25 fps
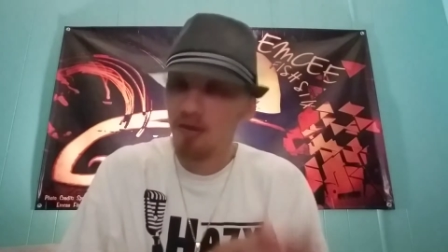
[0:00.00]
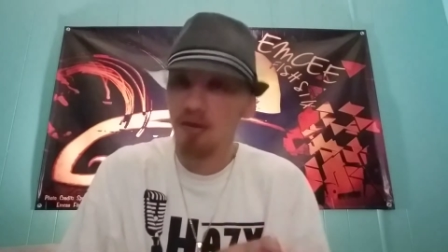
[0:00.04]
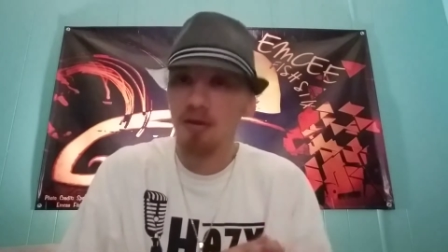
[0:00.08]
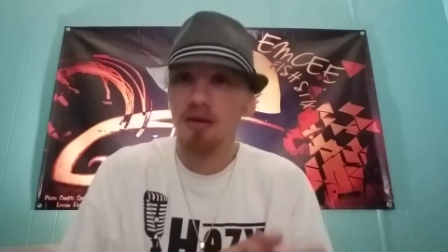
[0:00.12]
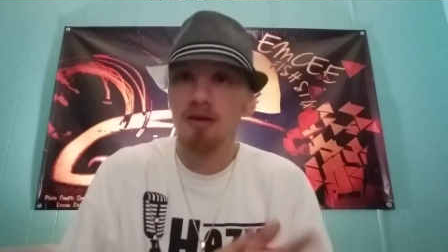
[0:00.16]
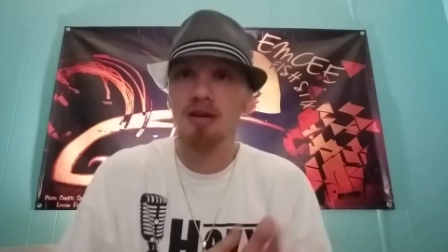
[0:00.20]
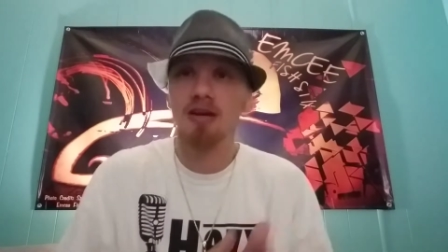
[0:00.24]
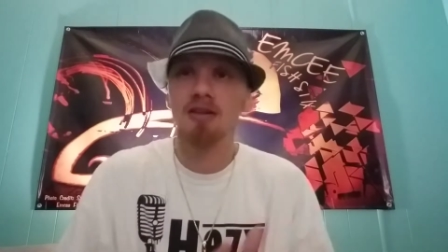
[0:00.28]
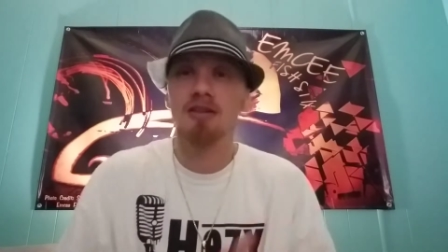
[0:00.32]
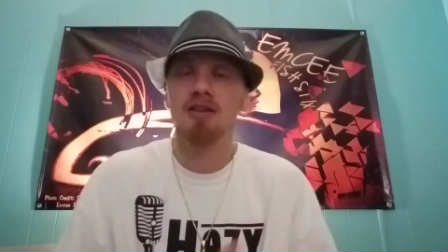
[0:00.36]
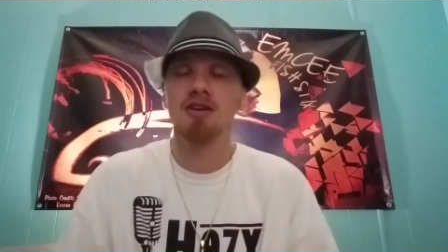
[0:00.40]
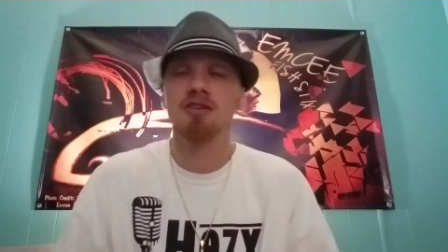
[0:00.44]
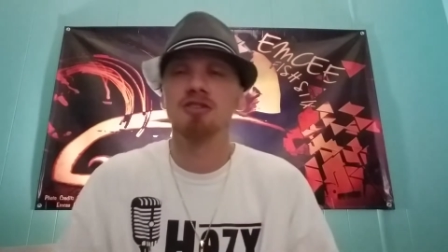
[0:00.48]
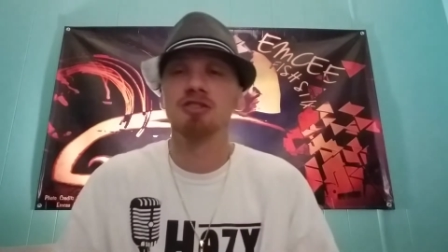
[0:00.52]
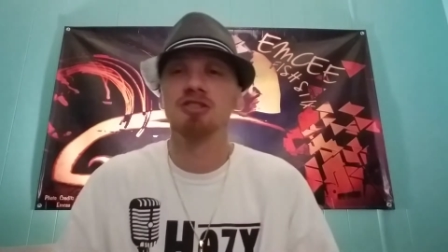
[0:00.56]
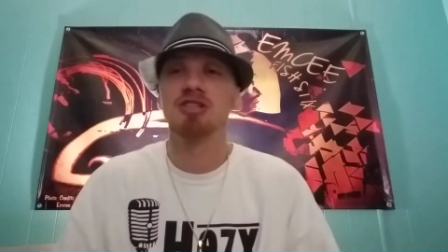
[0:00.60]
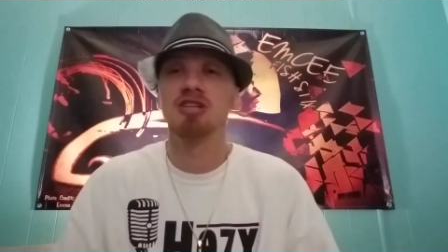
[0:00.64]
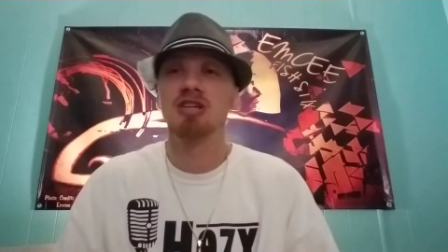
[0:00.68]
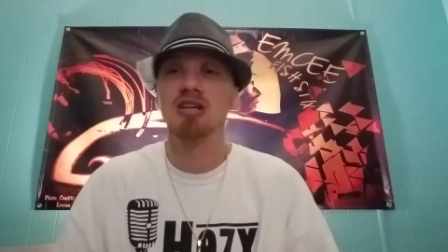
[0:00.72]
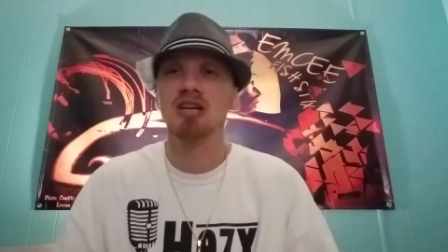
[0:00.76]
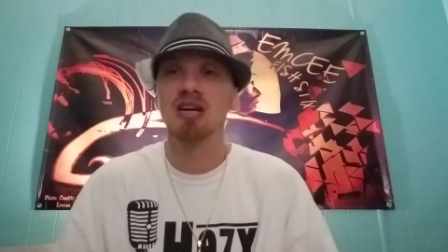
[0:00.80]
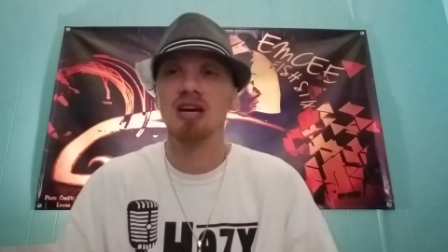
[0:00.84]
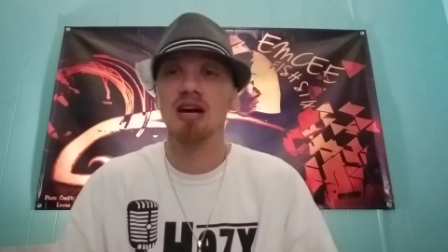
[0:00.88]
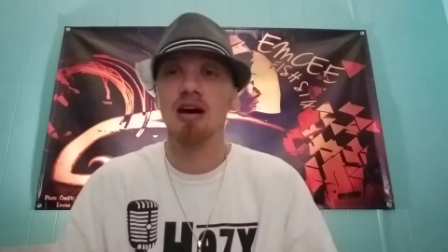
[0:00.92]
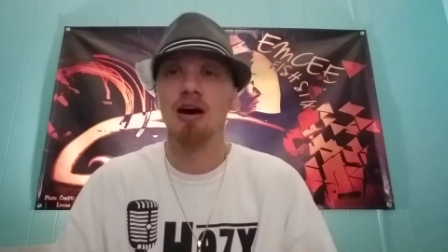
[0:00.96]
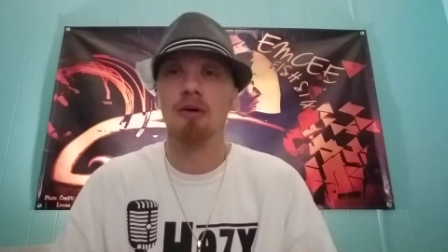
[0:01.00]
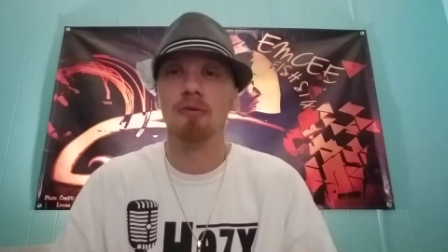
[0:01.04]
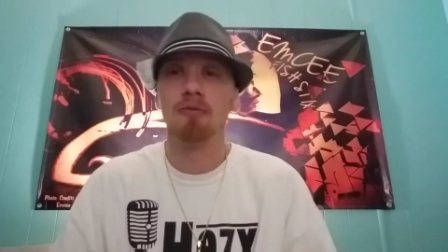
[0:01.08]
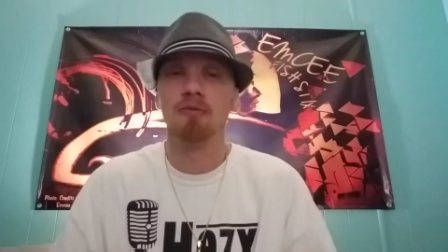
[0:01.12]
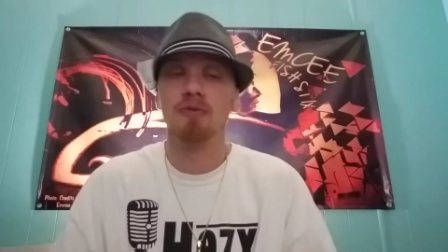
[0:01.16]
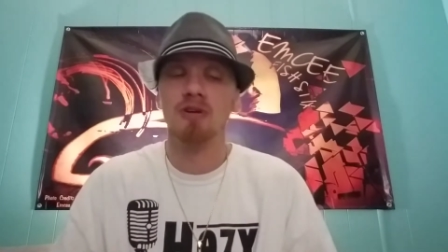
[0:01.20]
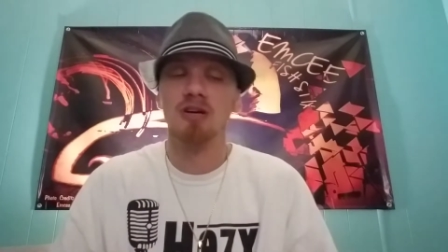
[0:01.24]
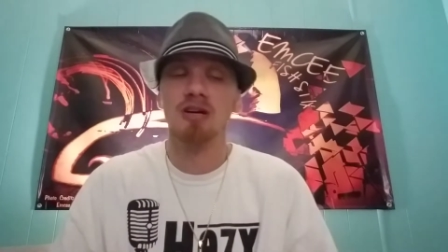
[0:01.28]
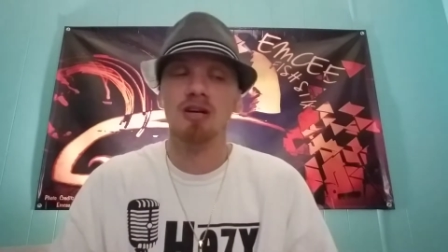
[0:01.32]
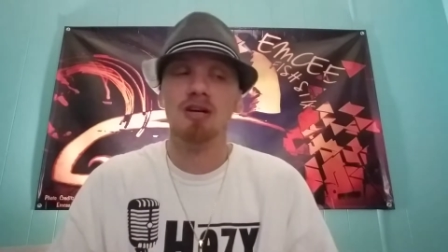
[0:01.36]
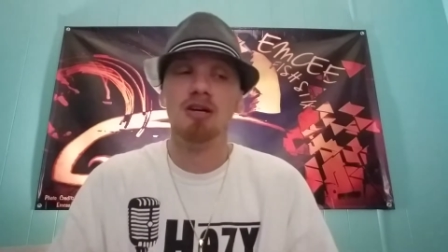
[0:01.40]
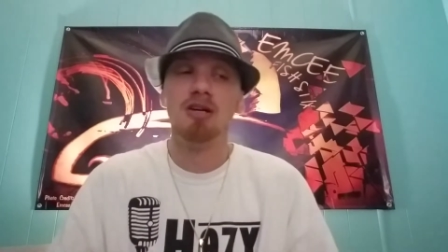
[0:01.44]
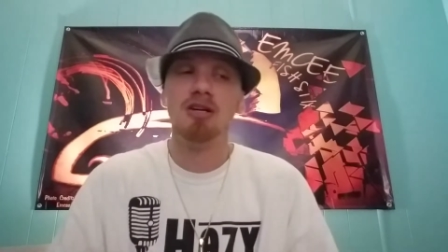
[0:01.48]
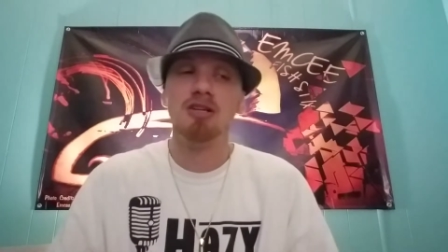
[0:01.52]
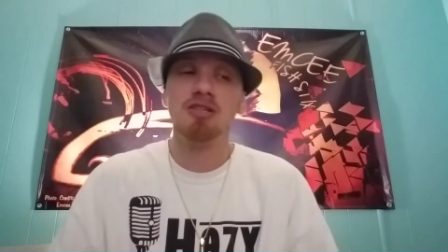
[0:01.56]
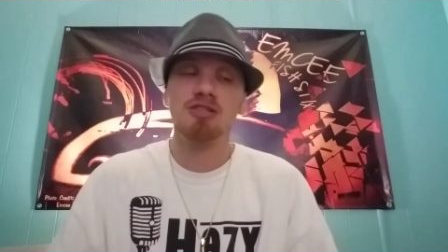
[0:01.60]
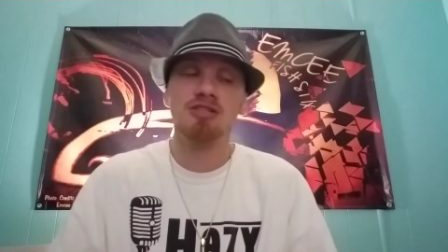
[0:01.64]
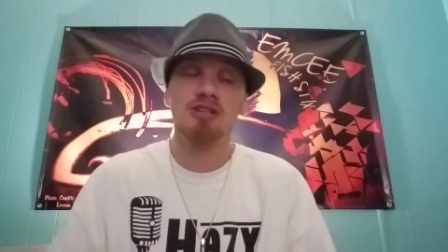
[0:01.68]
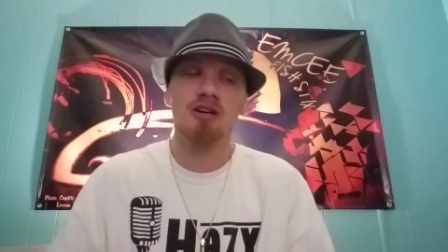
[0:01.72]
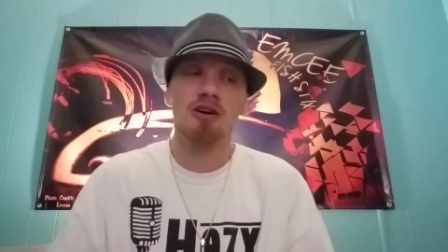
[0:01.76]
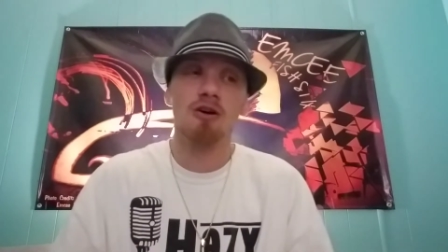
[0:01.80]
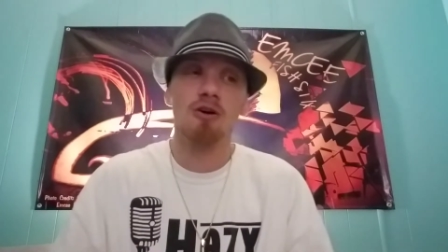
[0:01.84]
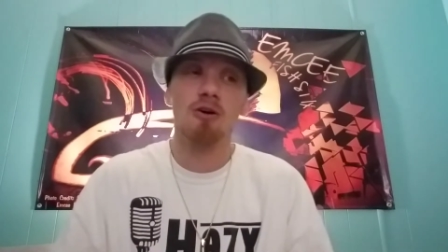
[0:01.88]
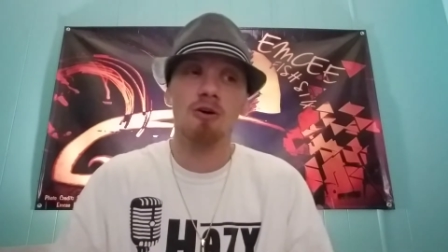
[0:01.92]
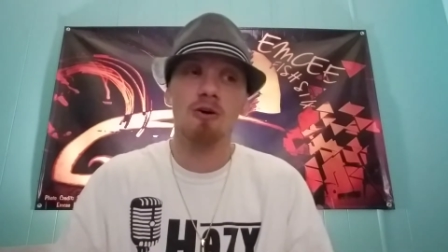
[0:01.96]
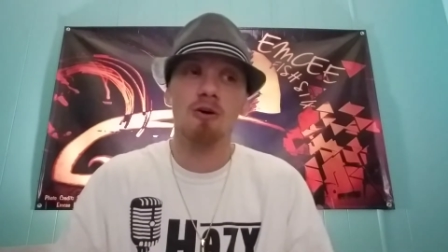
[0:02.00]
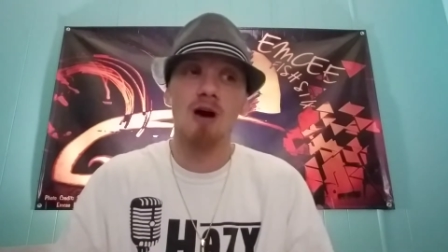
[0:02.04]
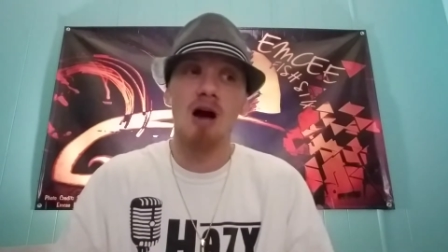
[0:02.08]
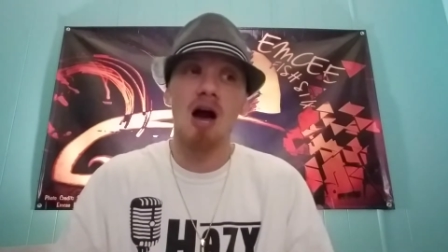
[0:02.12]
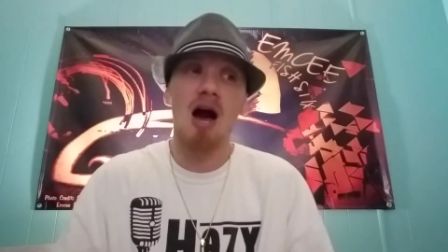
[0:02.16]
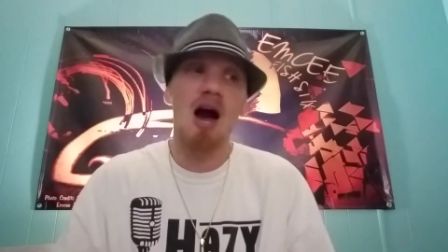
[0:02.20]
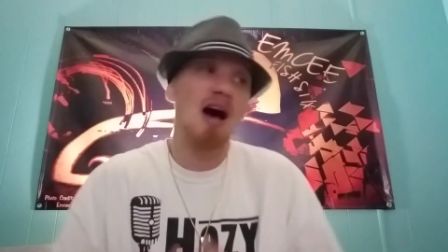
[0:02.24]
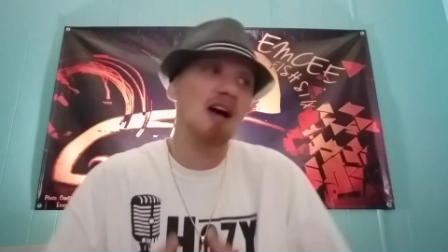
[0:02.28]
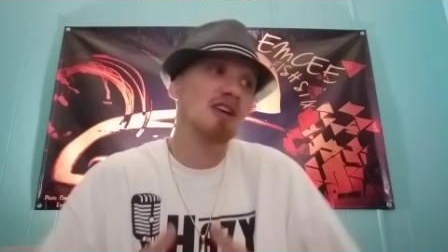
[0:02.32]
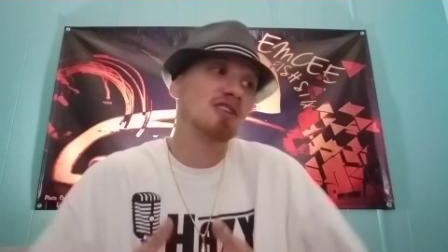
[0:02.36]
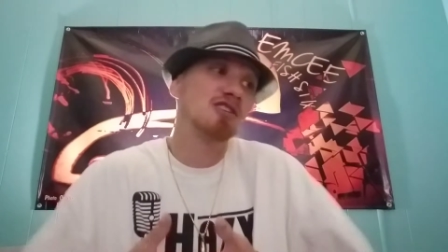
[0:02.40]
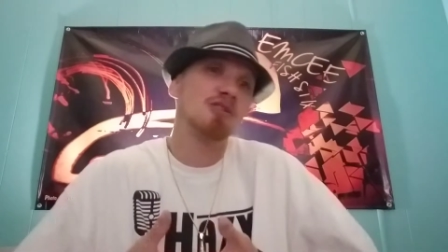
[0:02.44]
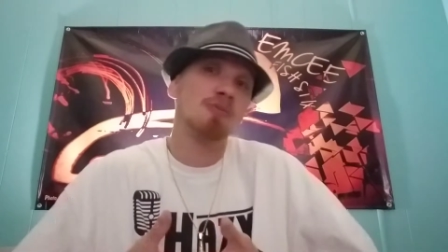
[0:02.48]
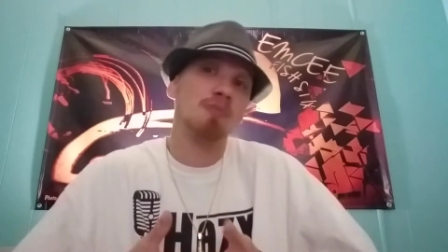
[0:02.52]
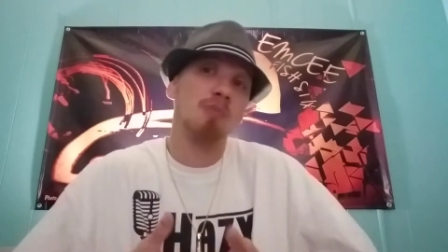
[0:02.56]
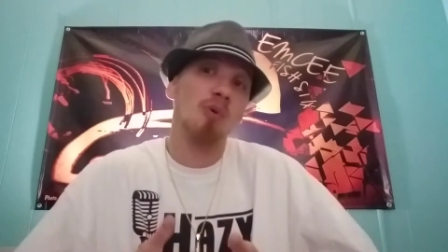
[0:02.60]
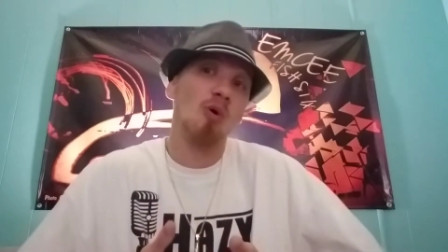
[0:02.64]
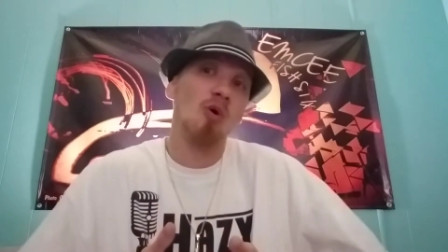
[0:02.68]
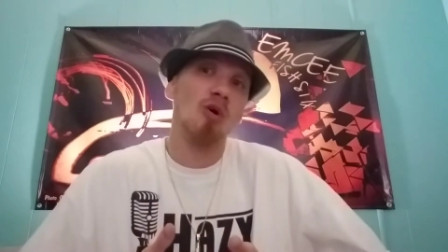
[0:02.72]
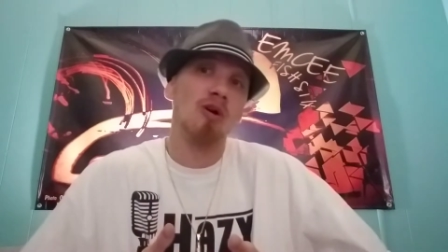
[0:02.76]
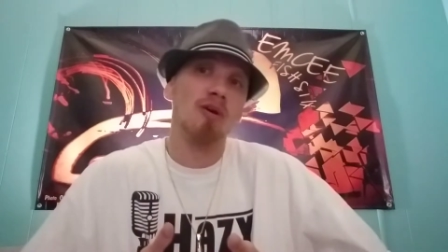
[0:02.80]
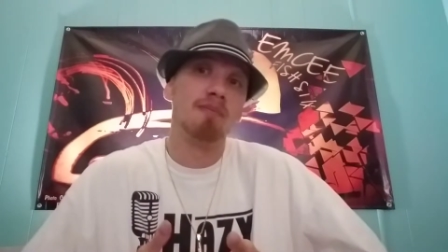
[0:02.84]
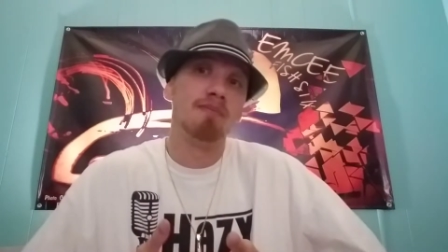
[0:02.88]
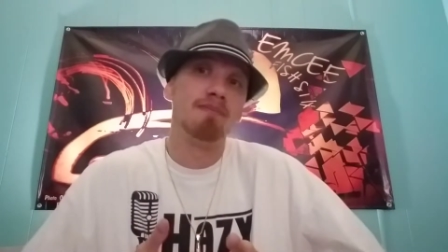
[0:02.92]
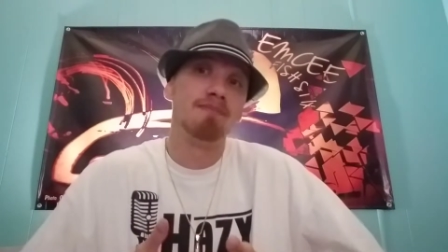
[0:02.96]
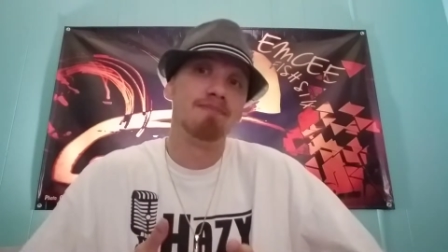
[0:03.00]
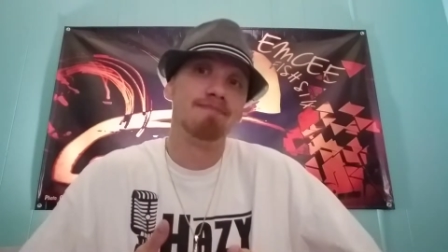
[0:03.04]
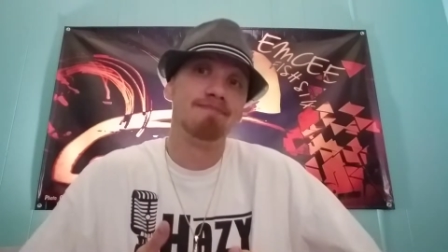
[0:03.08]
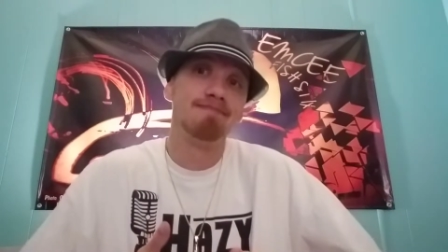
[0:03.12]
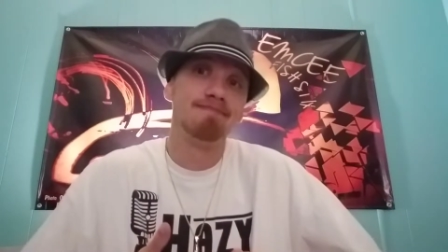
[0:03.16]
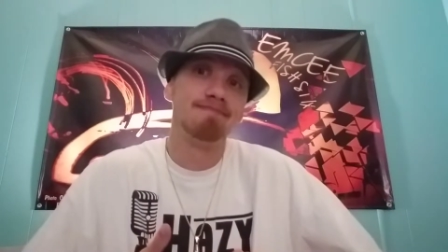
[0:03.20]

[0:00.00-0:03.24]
get their CD out. So I support them,